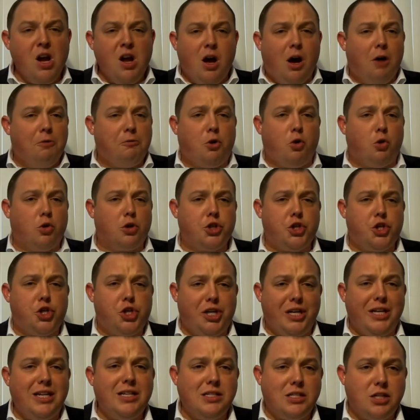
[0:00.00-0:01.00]
Of course,
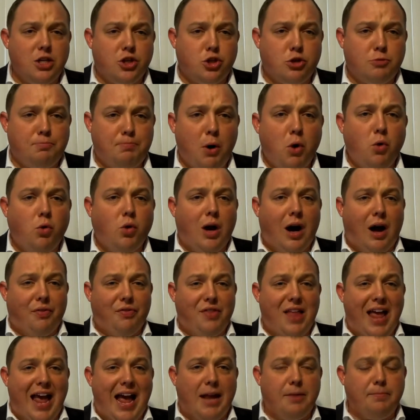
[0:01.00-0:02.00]
Jesus spoke
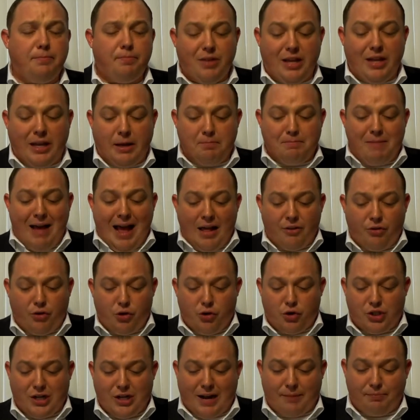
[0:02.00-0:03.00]
on that in
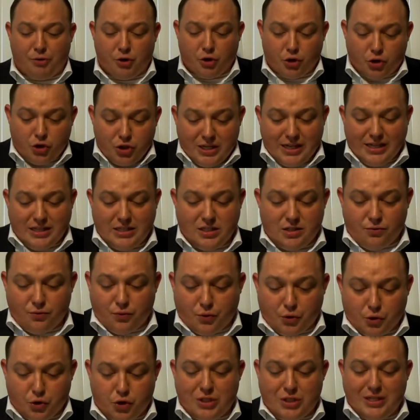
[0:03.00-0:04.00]
Matthew chapter 6 and
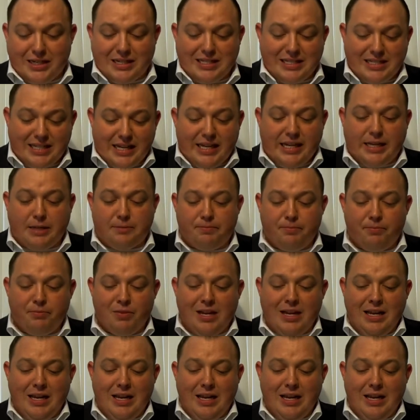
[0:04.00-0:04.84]
verse 16.